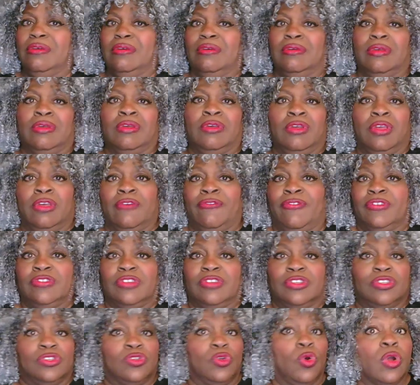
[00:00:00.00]
if it's a
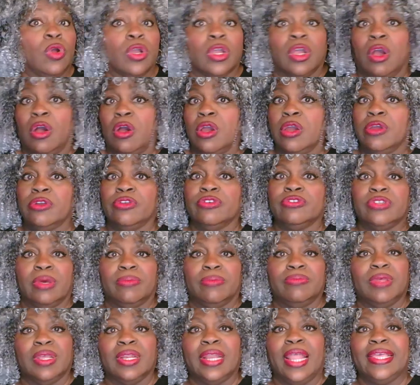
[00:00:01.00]
store card or
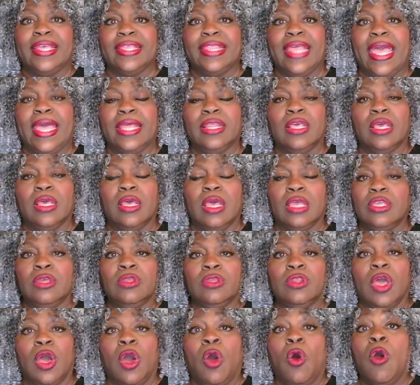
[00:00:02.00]
something like that,
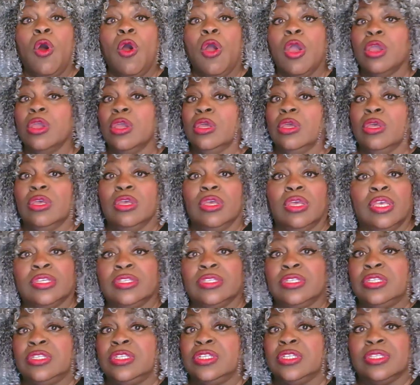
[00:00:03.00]
or
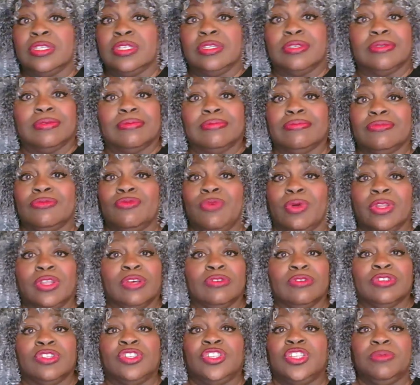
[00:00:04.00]
it's just one of
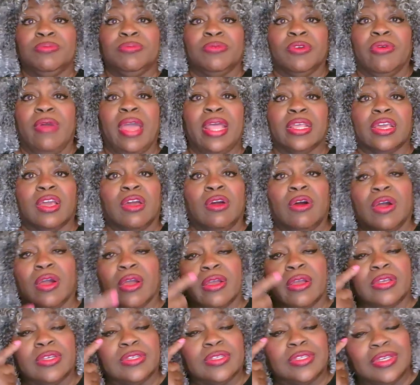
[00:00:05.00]
those cheap credit
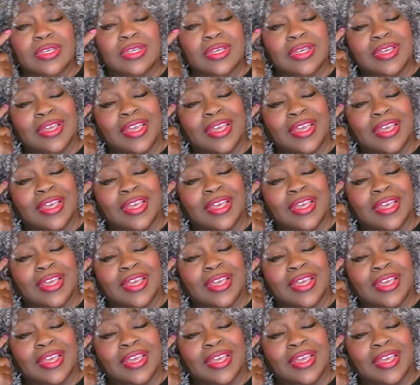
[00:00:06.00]
cards,